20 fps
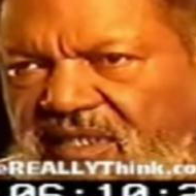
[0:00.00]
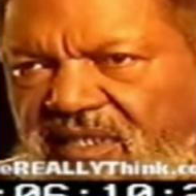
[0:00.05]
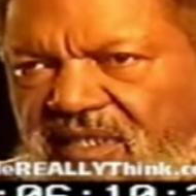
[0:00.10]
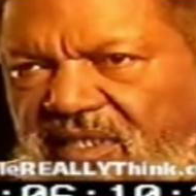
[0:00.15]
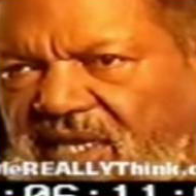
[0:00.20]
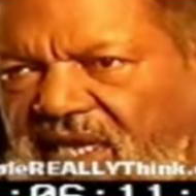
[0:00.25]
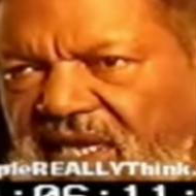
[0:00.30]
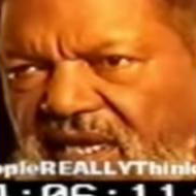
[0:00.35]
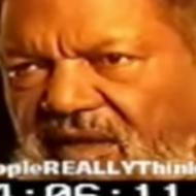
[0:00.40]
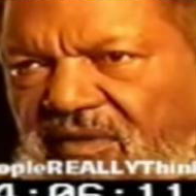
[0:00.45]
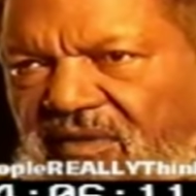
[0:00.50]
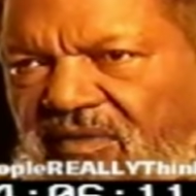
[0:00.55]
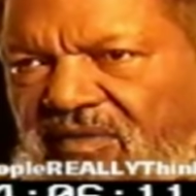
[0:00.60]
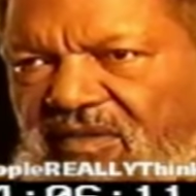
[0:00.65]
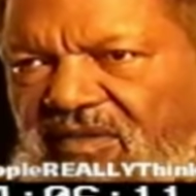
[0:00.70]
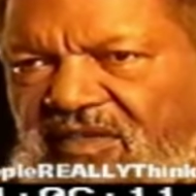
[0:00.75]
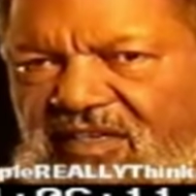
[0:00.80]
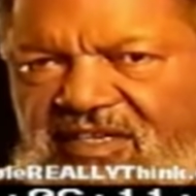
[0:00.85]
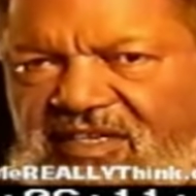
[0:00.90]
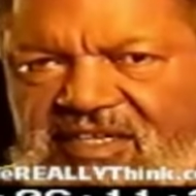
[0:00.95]
Now,
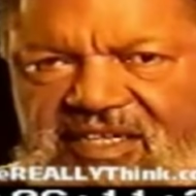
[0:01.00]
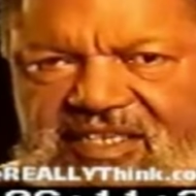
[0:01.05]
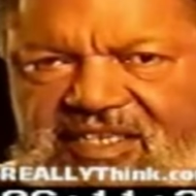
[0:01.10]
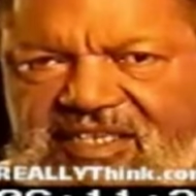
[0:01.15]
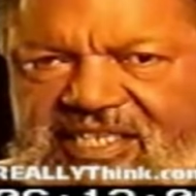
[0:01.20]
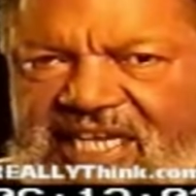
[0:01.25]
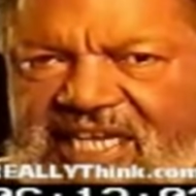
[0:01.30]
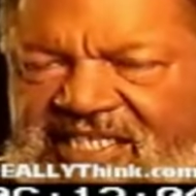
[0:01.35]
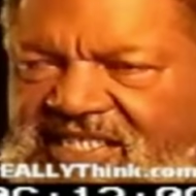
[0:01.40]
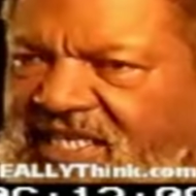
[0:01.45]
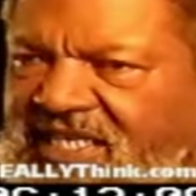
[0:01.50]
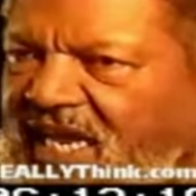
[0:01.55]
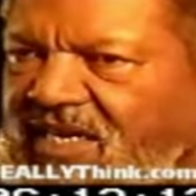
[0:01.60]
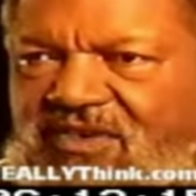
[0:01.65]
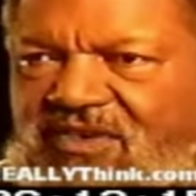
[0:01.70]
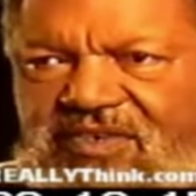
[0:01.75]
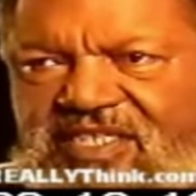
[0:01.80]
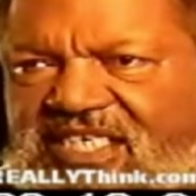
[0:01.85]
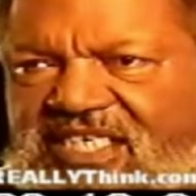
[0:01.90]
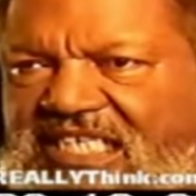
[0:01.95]
that's not
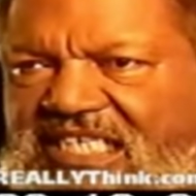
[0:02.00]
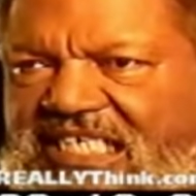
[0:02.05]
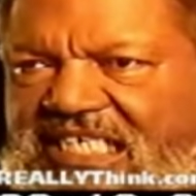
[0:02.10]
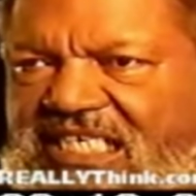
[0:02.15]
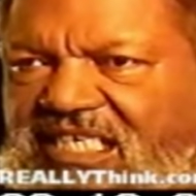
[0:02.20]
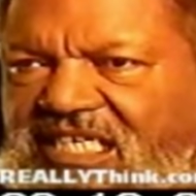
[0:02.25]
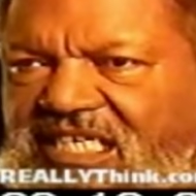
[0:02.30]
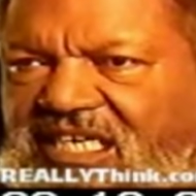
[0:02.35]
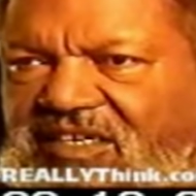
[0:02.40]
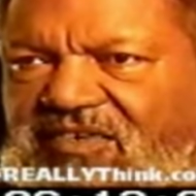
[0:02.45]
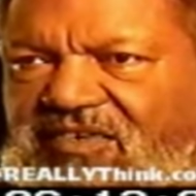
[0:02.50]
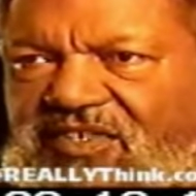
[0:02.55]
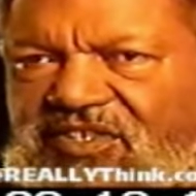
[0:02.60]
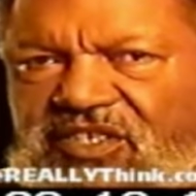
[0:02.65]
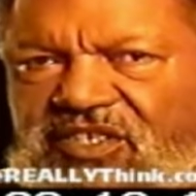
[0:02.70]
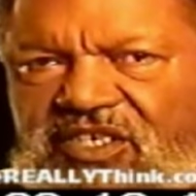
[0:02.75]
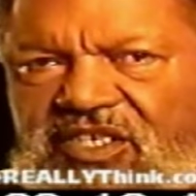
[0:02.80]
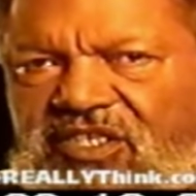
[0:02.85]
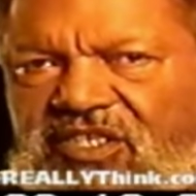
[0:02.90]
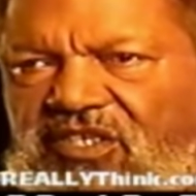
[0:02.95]
going to encourage
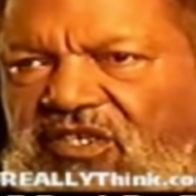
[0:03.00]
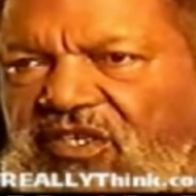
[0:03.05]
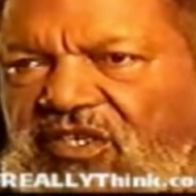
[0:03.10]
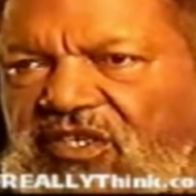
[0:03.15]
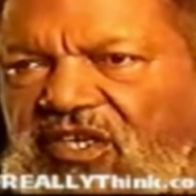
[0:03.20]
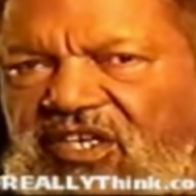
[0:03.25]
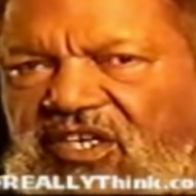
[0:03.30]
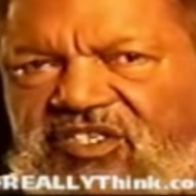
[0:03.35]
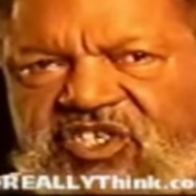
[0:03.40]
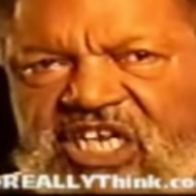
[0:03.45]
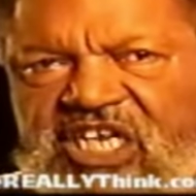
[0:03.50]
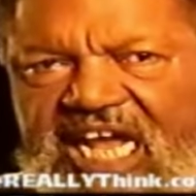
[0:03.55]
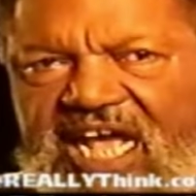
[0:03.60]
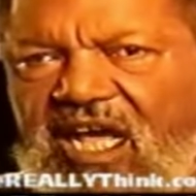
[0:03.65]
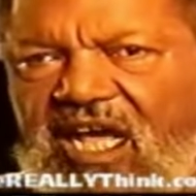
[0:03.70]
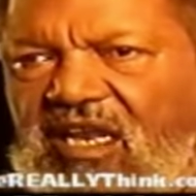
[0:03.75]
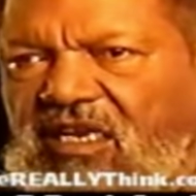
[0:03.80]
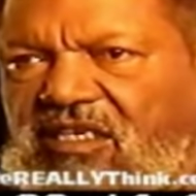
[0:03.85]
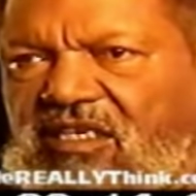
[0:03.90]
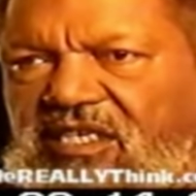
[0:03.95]
a
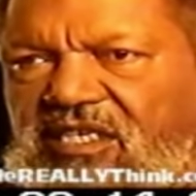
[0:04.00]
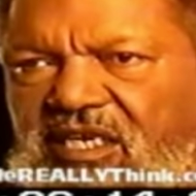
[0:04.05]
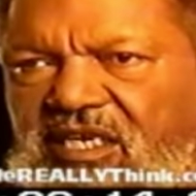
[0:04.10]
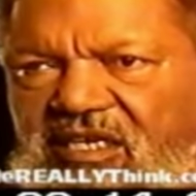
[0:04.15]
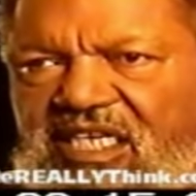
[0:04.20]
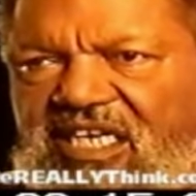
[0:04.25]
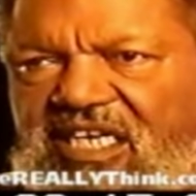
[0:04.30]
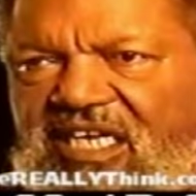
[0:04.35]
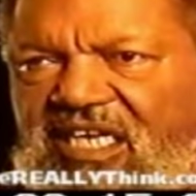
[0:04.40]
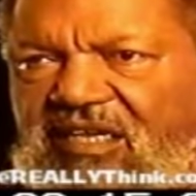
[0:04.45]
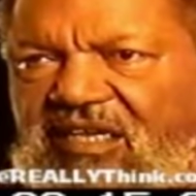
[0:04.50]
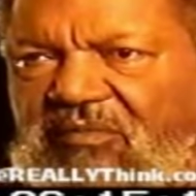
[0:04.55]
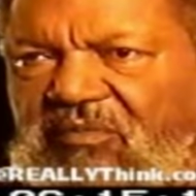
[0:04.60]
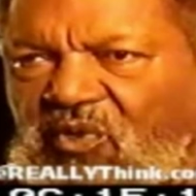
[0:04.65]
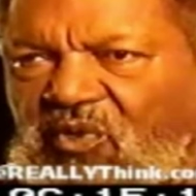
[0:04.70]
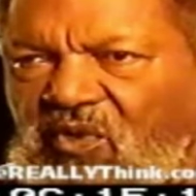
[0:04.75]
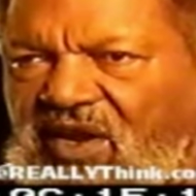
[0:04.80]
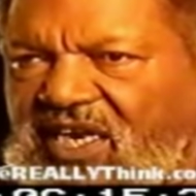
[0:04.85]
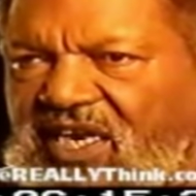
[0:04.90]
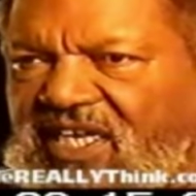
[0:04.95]
child, a young
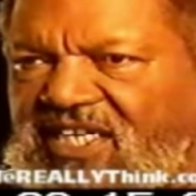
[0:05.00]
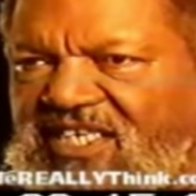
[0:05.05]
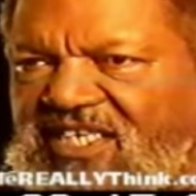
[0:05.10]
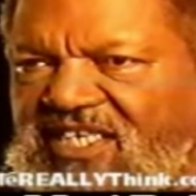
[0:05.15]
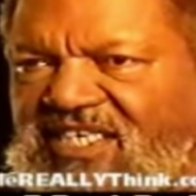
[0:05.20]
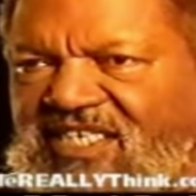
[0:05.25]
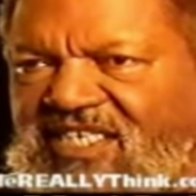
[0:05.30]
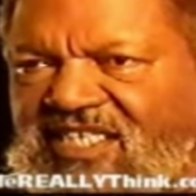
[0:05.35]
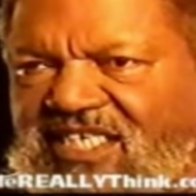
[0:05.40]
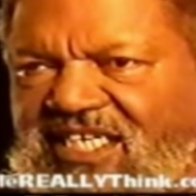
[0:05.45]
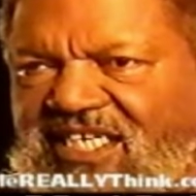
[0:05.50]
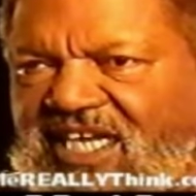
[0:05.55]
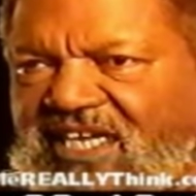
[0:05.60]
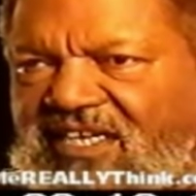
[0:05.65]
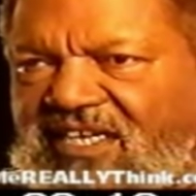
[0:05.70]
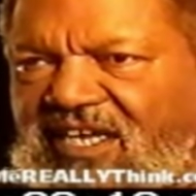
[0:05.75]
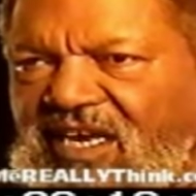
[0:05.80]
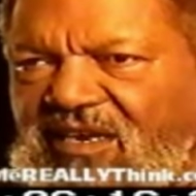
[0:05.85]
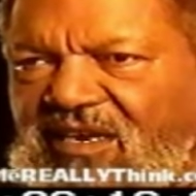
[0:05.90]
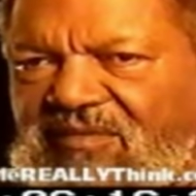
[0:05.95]
boy, to
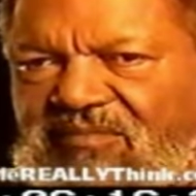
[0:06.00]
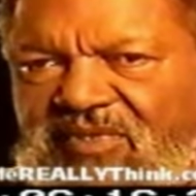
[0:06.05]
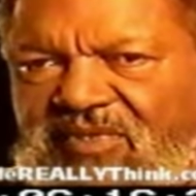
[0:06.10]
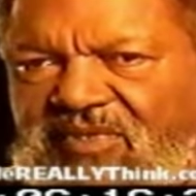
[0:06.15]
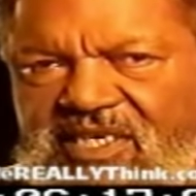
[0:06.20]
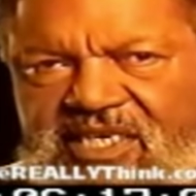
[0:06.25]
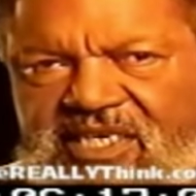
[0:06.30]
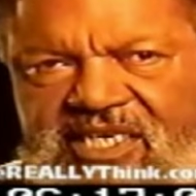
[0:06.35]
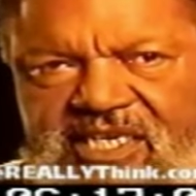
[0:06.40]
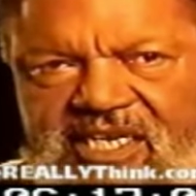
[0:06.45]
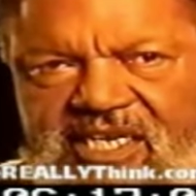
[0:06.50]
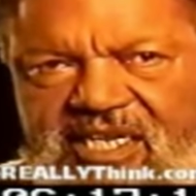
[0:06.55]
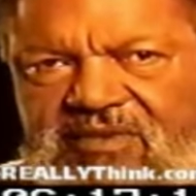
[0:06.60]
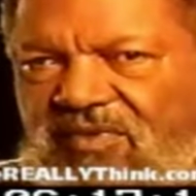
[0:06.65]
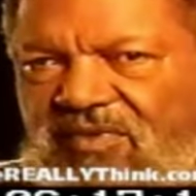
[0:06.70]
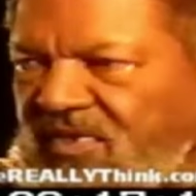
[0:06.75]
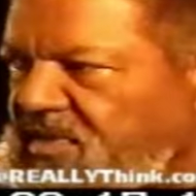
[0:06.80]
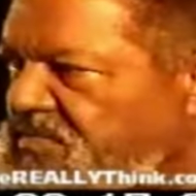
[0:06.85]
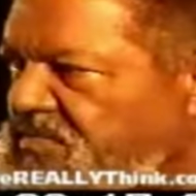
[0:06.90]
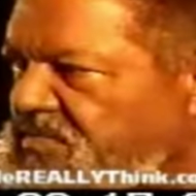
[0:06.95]
stand up. He doesn't
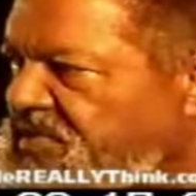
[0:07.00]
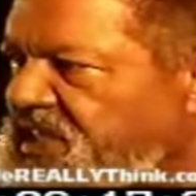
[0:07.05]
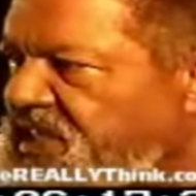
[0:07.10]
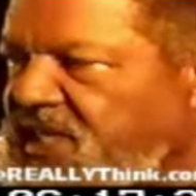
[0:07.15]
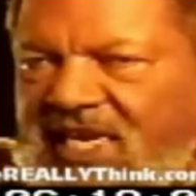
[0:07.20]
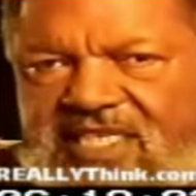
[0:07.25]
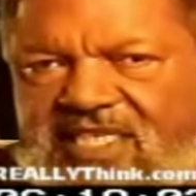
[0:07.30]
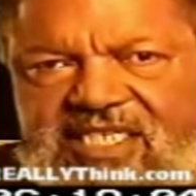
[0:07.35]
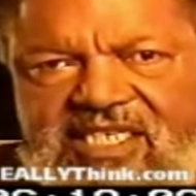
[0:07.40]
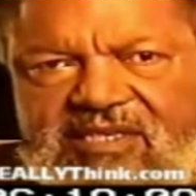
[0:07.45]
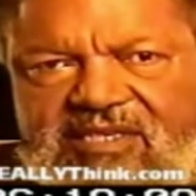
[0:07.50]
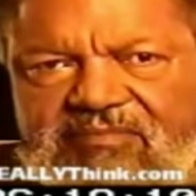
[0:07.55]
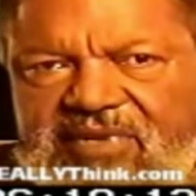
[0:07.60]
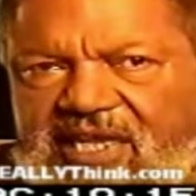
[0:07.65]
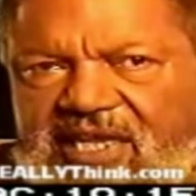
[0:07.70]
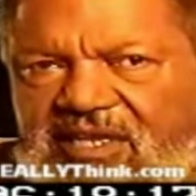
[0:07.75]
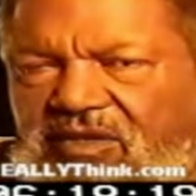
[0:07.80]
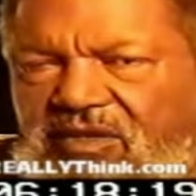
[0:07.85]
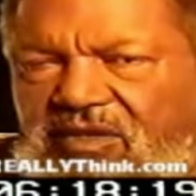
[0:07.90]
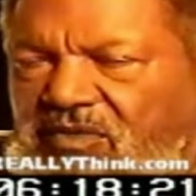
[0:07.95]
want to be like
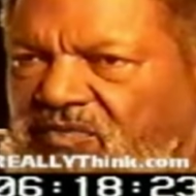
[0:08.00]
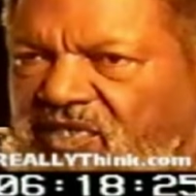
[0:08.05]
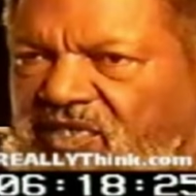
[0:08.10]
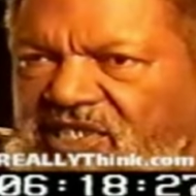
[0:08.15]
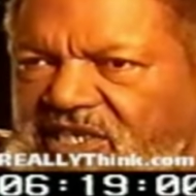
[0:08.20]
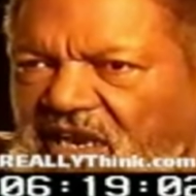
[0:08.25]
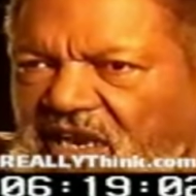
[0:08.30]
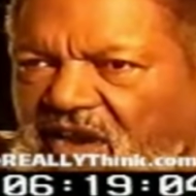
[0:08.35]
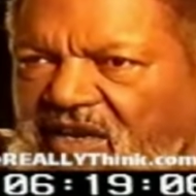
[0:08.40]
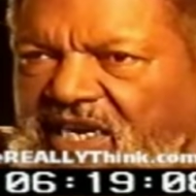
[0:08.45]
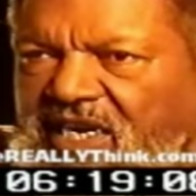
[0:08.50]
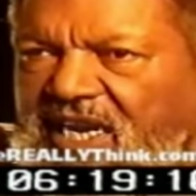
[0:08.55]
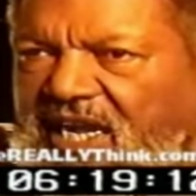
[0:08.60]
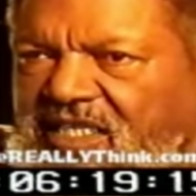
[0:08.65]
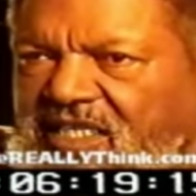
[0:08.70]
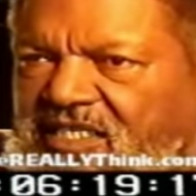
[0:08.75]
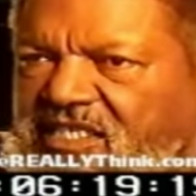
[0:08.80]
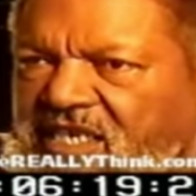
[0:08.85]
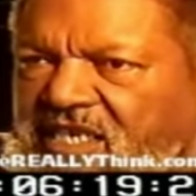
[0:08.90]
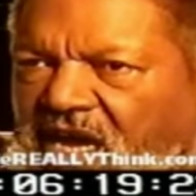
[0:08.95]
somebody who was slaughtered
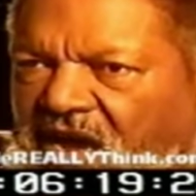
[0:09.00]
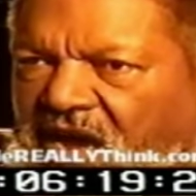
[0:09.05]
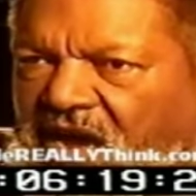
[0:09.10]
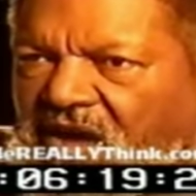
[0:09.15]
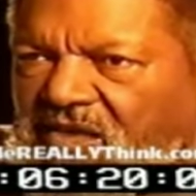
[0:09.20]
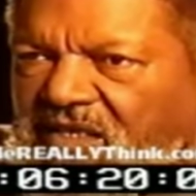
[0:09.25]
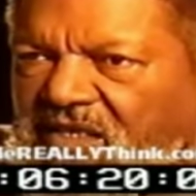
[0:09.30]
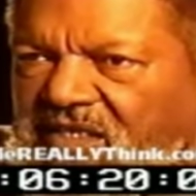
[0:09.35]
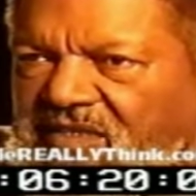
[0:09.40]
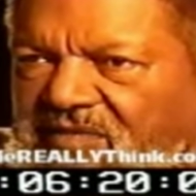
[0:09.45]
like a dog.